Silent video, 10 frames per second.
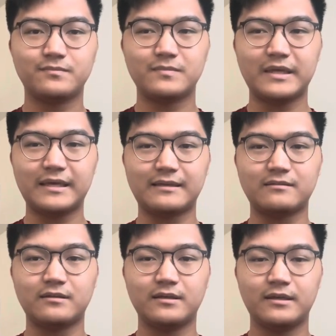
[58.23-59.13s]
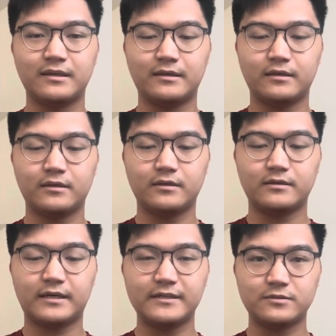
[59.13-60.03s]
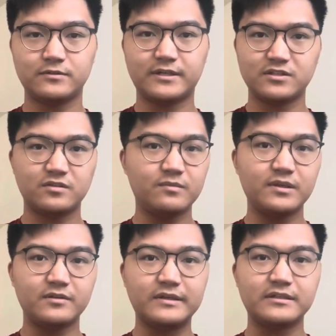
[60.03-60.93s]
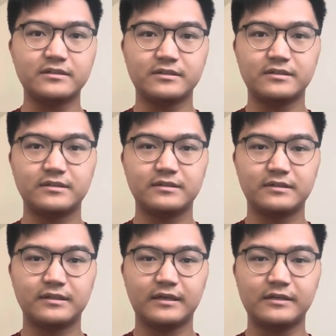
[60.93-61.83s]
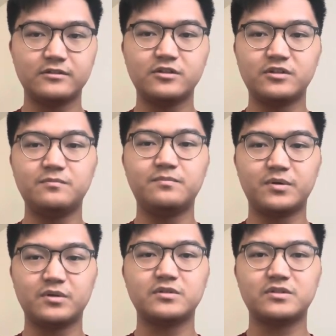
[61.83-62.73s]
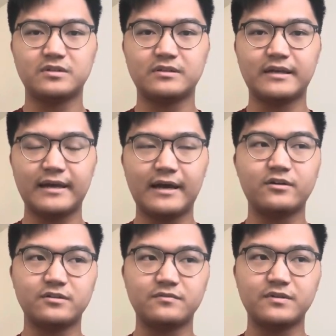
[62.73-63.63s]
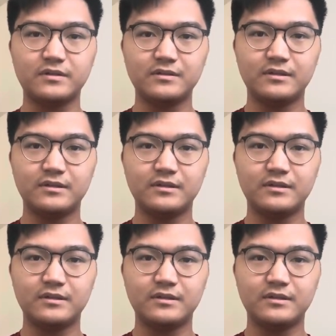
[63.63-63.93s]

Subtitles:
and I turned out to be like a good person out of it.